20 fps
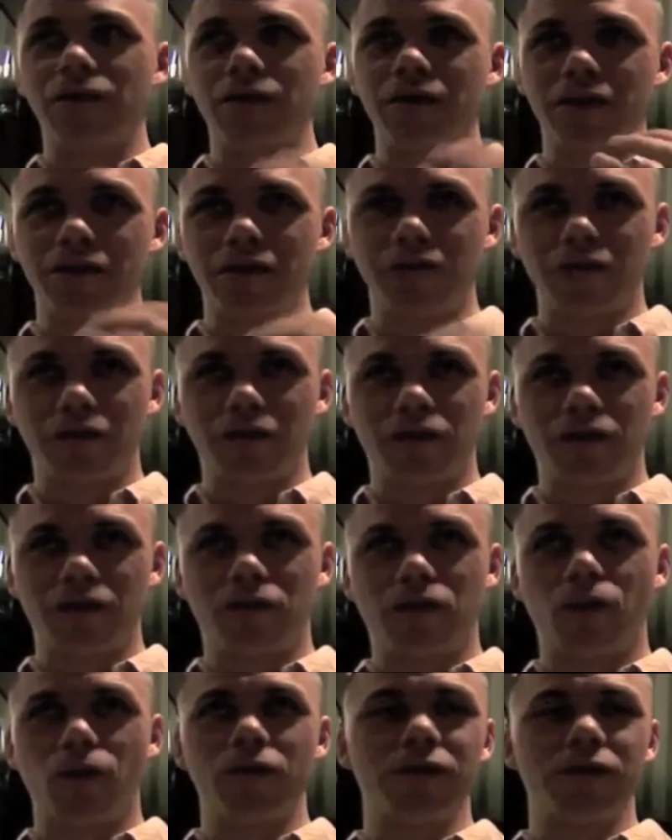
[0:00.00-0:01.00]
the
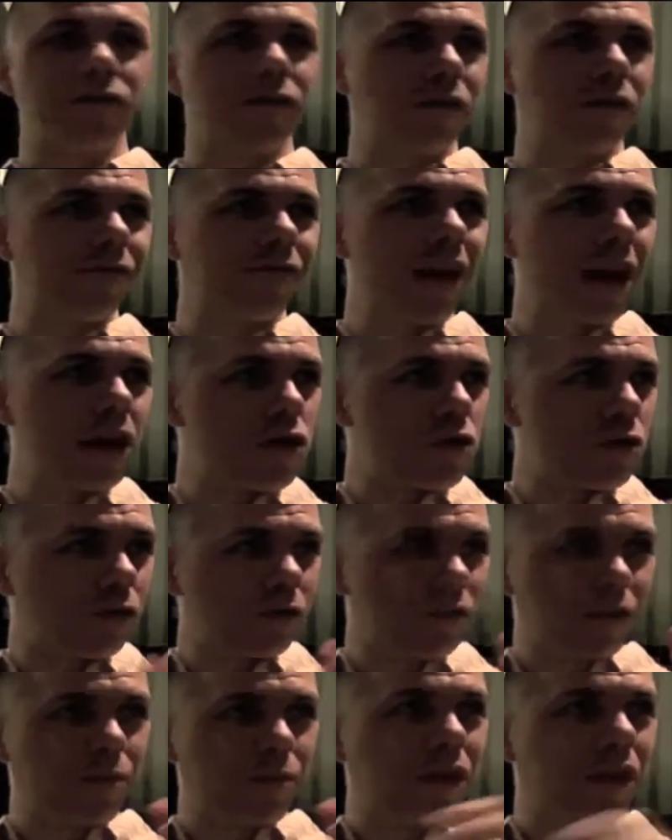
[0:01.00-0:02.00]
course of an infection or
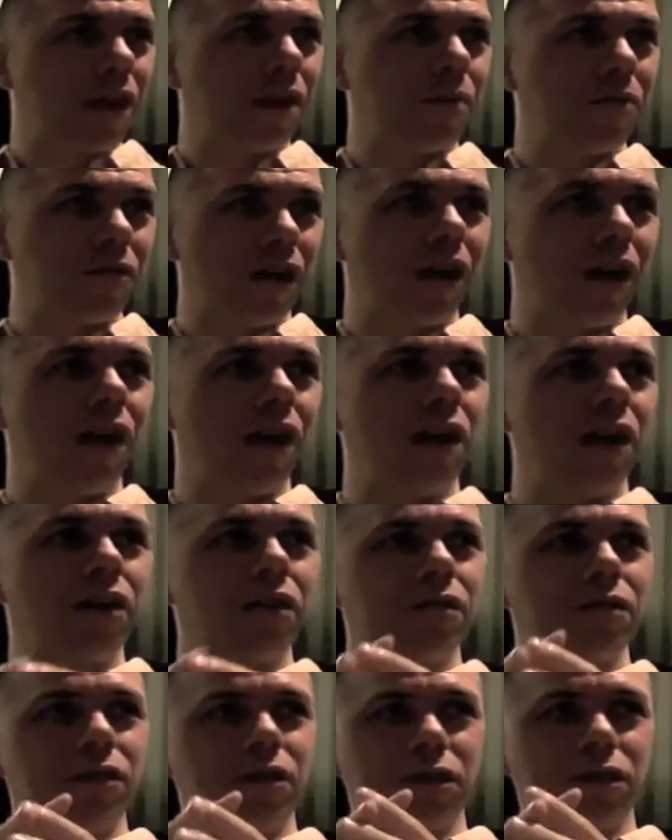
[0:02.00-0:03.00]
something comes
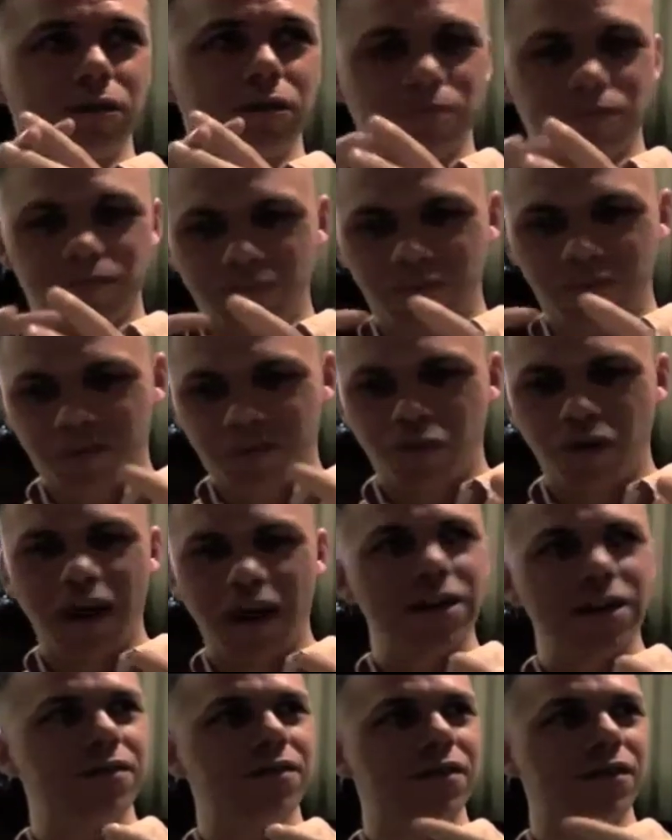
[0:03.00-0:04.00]
on, you know,
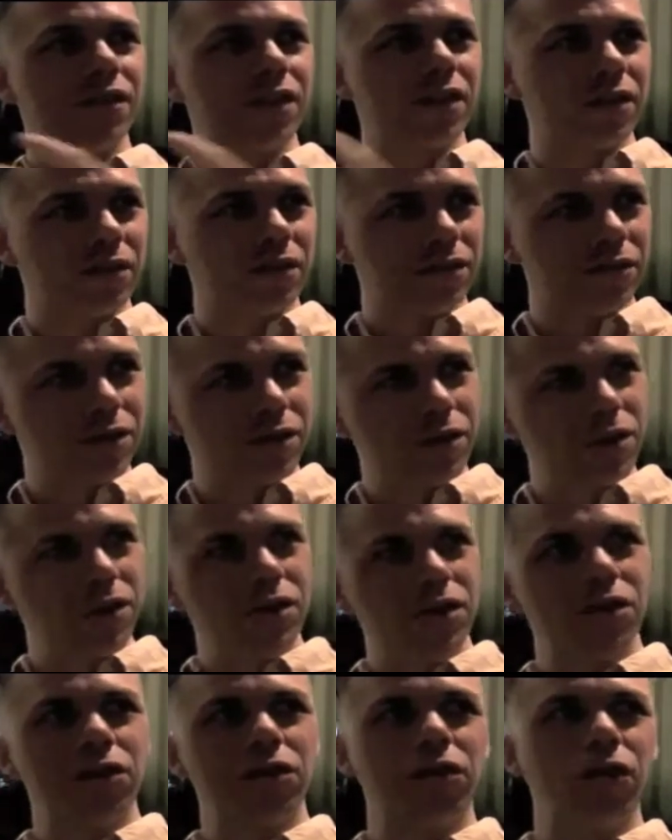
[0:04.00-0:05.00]
spreads and
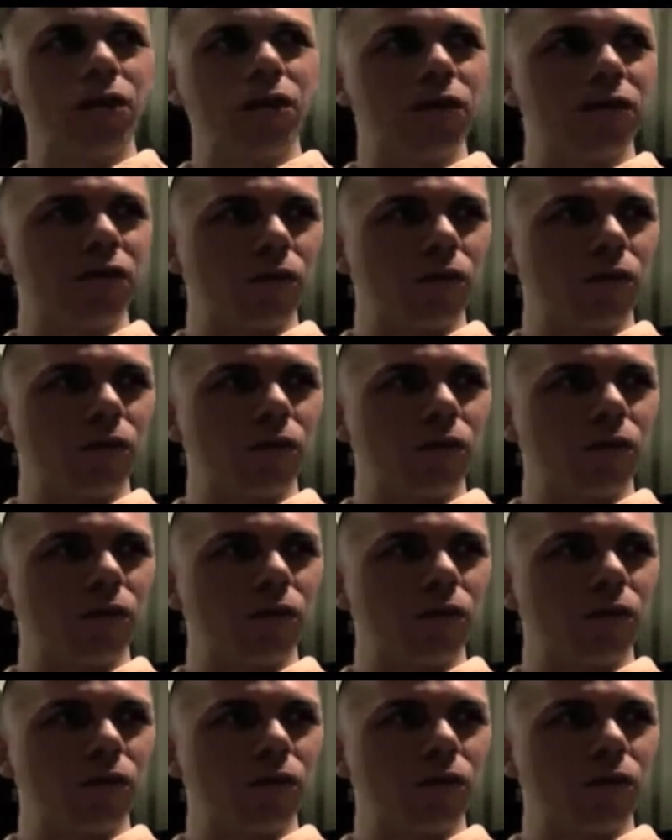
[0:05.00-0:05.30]
then goes